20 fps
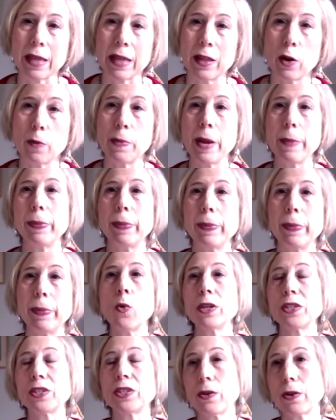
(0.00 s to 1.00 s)
There are people who
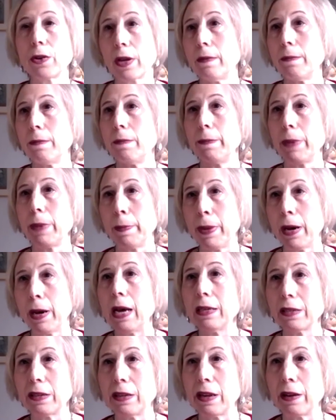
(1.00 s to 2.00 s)
also can be
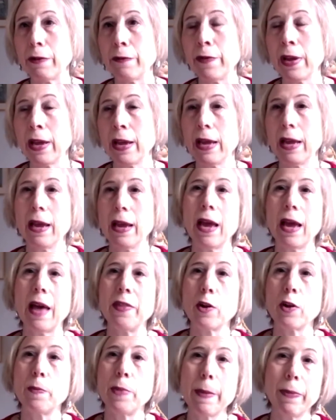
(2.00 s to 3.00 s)
positive, and there
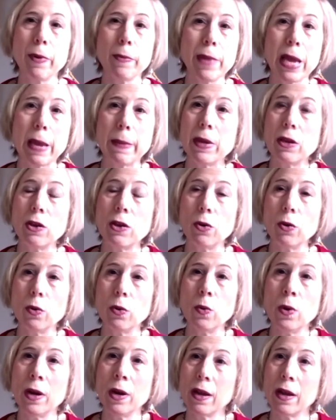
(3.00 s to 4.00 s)
are people maybe
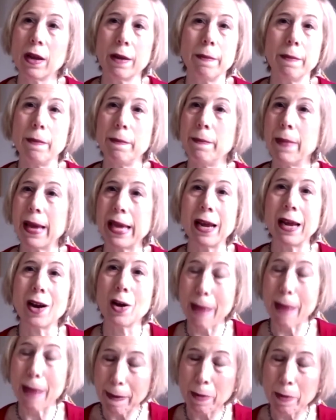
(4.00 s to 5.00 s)
who
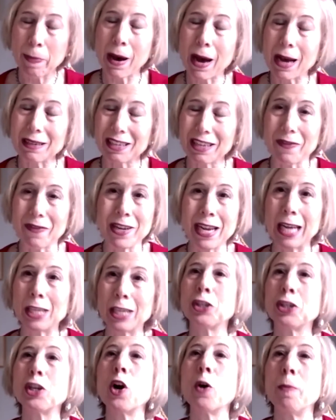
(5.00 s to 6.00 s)
may be positive and not
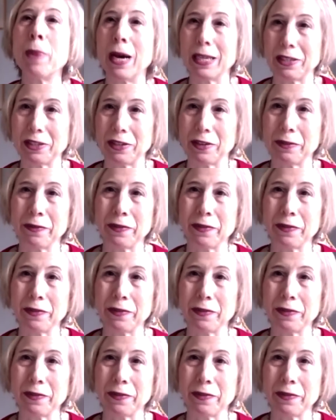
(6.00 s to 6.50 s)
show positive.